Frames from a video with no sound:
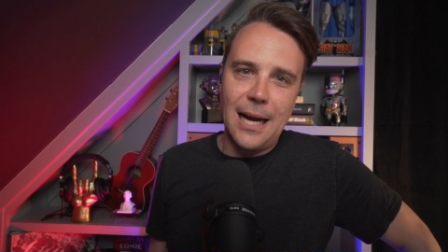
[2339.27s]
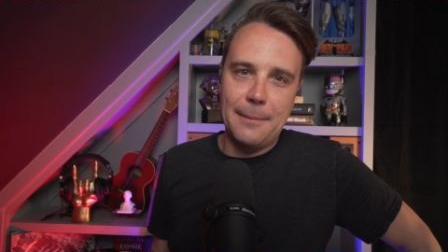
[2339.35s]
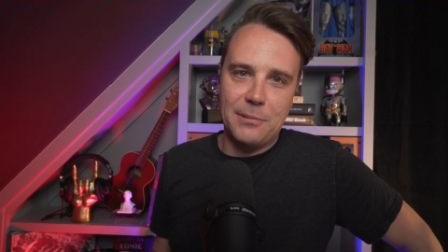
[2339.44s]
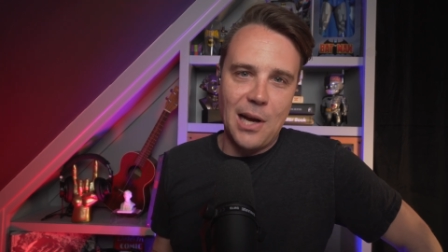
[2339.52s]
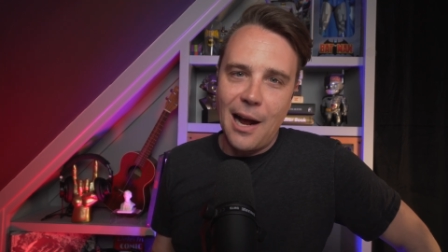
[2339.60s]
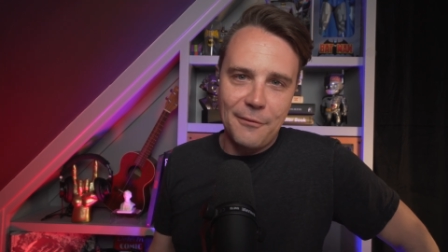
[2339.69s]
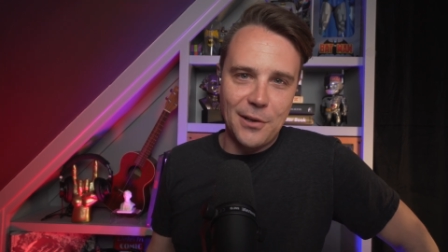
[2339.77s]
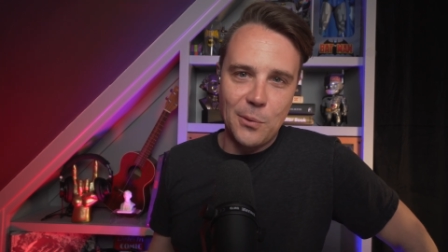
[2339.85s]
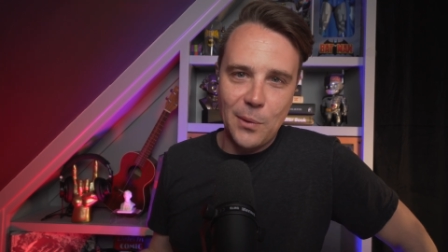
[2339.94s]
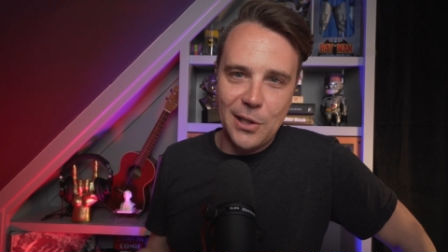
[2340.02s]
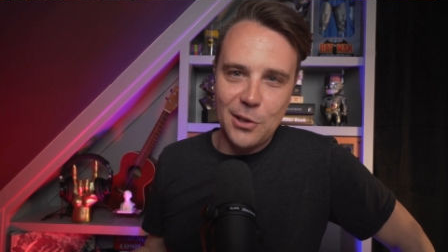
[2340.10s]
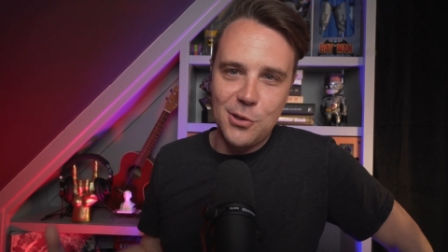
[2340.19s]
I'm
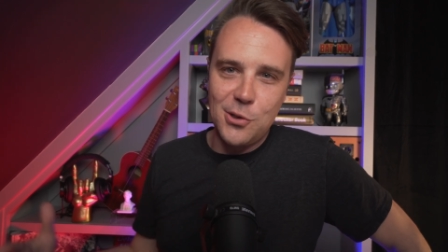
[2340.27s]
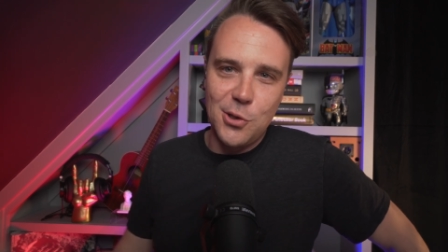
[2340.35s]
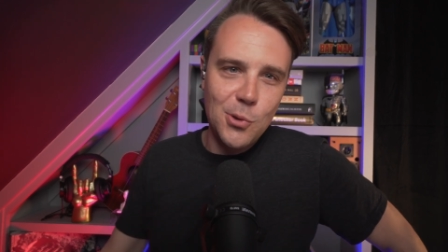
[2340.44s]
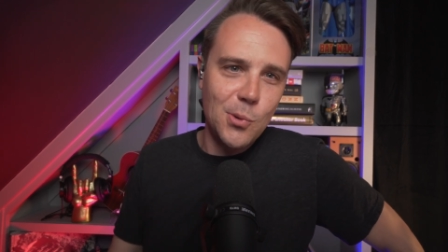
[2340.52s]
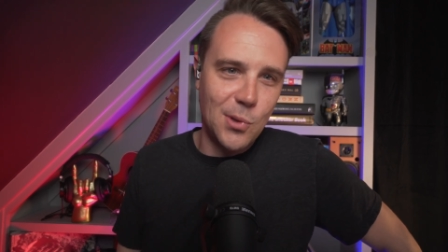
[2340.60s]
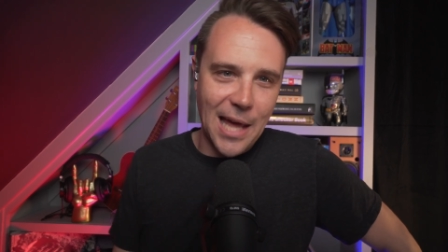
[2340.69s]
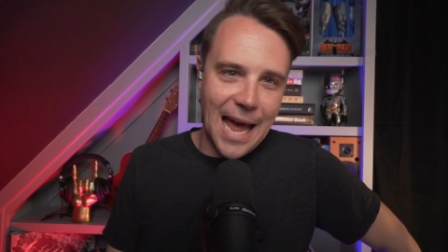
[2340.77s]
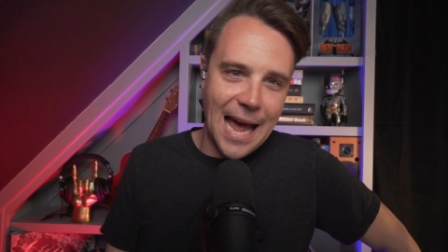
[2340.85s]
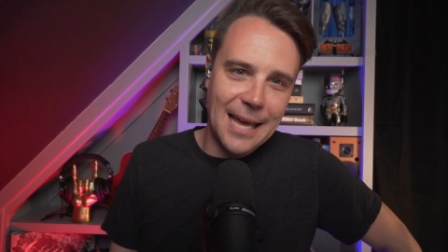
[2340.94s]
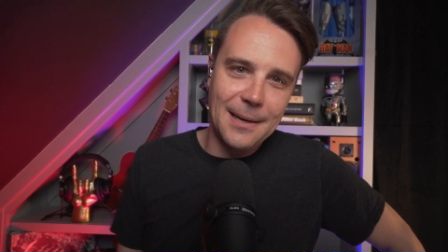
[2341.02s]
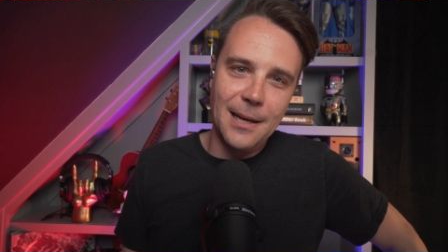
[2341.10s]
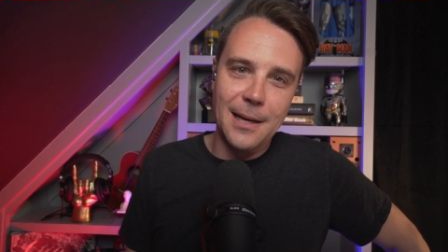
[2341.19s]
confident we could do
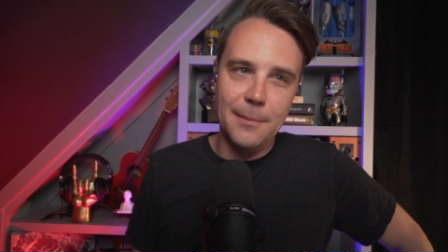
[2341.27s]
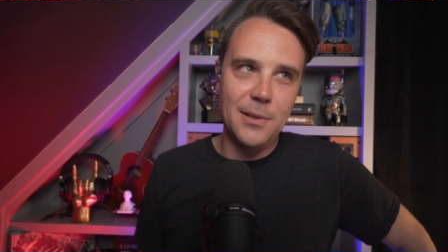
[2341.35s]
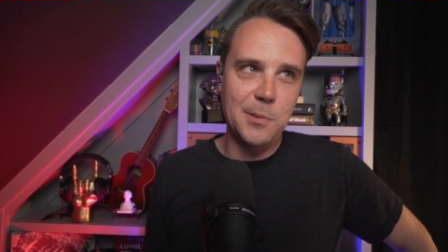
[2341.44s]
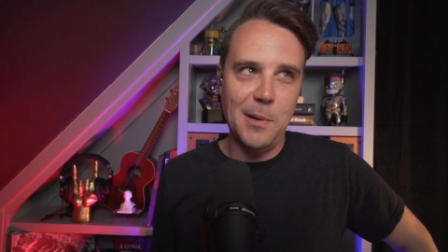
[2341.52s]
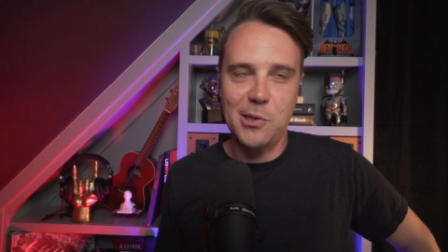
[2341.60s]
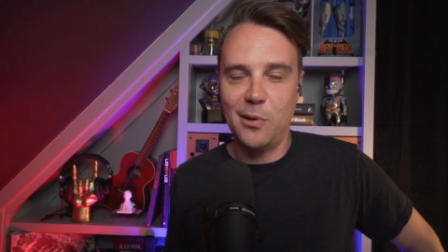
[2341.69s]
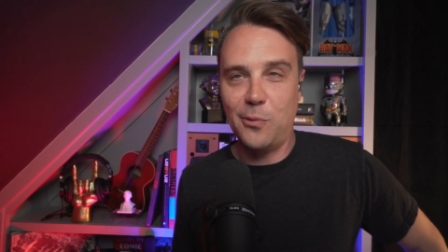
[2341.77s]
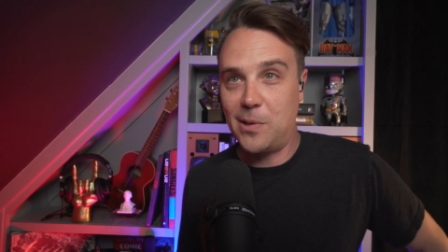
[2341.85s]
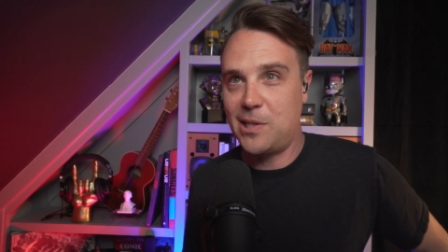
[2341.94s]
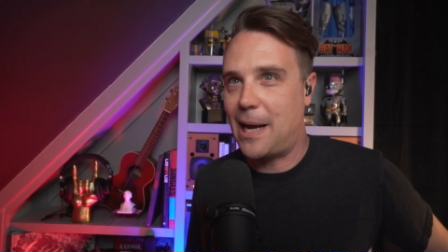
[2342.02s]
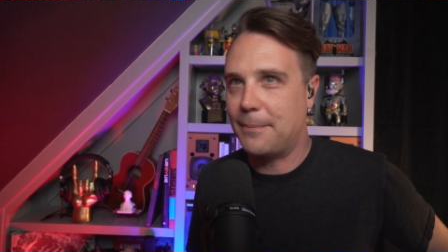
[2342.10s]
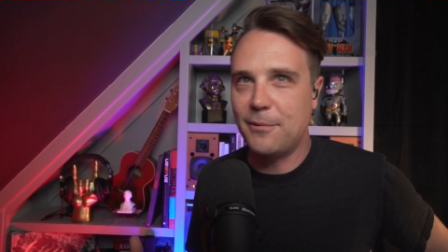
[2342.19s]
that, um, especially if we
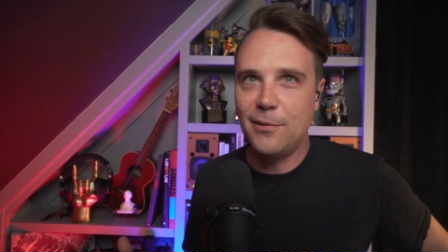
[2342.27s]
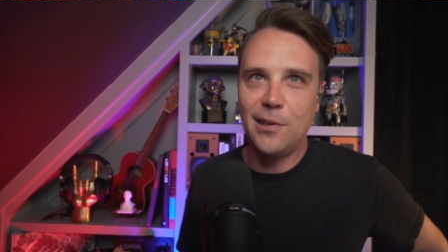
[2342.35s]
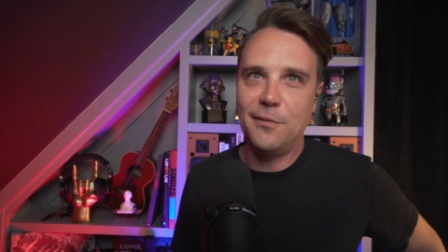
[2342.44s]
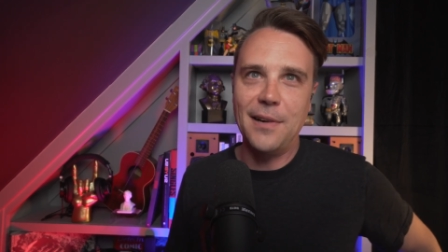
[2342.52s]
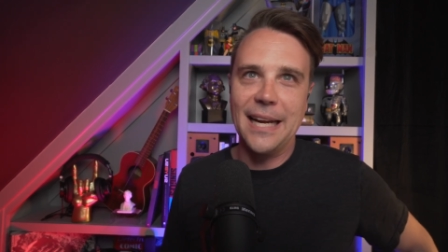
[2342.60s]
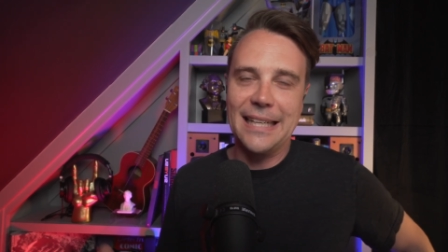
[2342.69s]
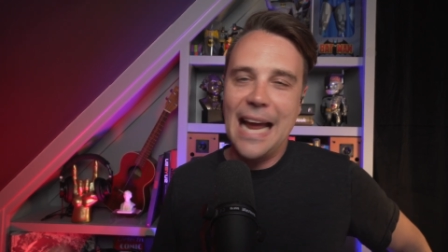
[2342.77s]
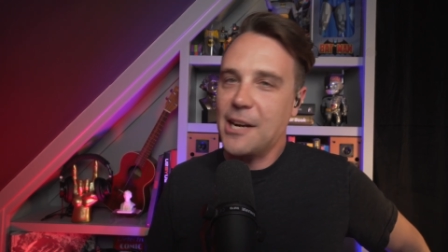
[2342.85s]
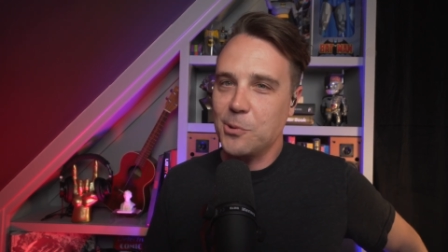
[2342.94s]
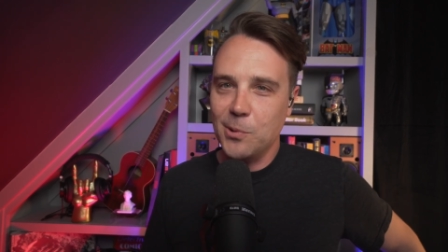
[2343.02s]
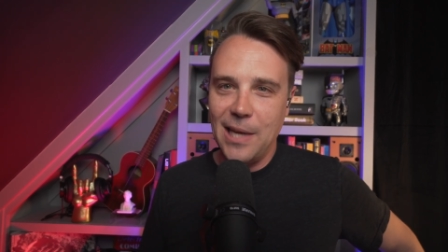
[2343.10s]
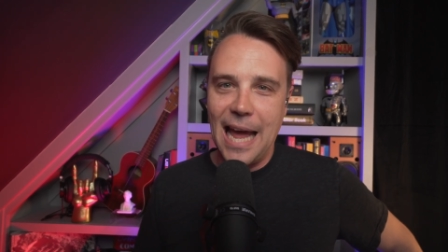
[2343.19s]
stopped vilifying
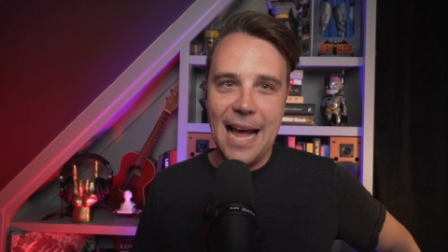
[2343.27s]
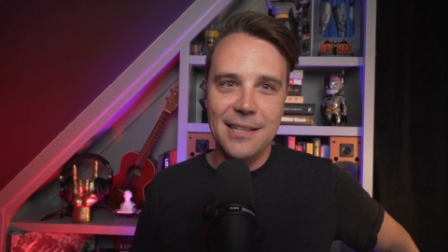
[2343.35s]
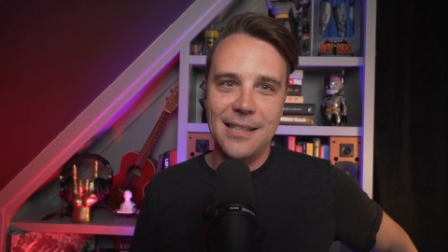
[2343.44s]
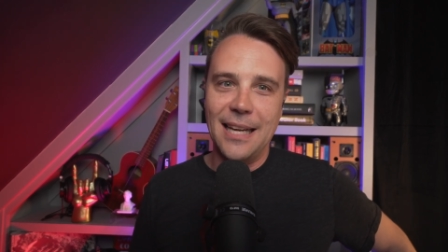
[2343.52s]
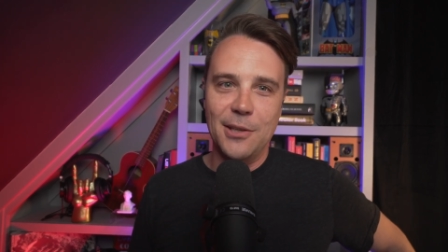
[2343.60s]
natural gas